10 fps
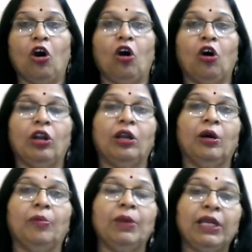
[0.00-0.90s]
on
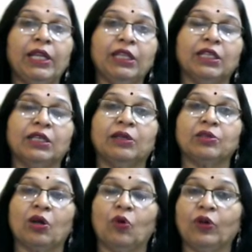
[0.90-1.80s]
building the
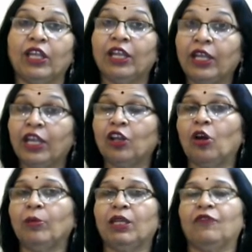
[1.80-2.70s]
sound
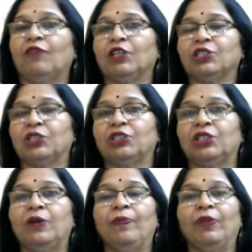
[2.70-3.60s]
economic
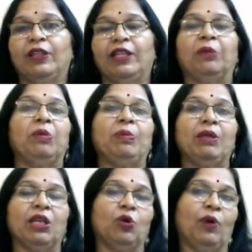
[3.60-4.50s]
infrastructure that may be
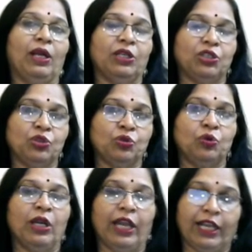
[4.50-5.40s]
required
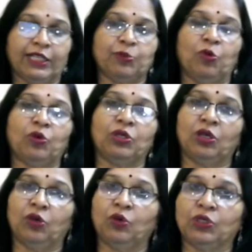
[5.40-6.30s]
to export
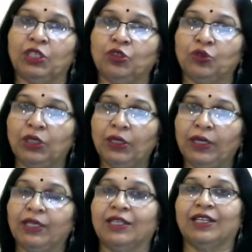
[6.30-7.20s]
goods into the
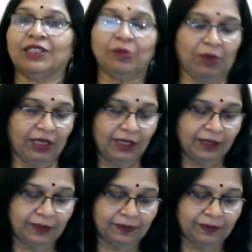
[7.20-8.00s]
international market.